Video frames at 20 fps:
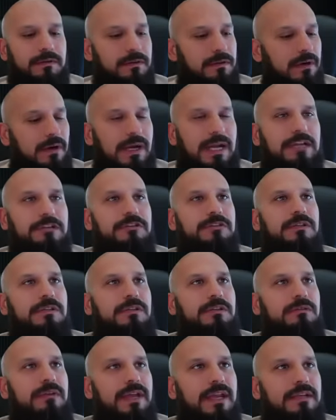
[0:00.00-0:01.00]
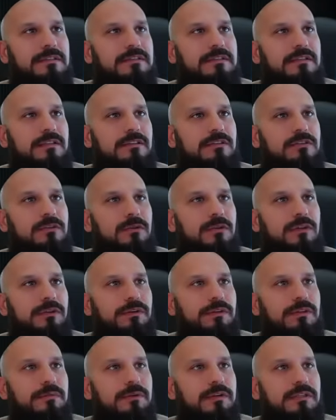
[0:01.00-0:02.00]
Oh, actually, you can't see it so
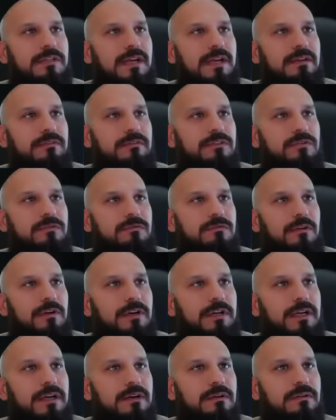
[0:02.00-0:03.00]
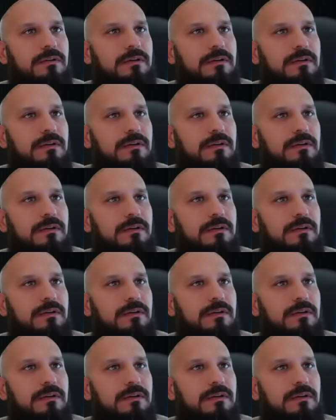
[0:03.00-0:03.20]
clearly because I have it too far down.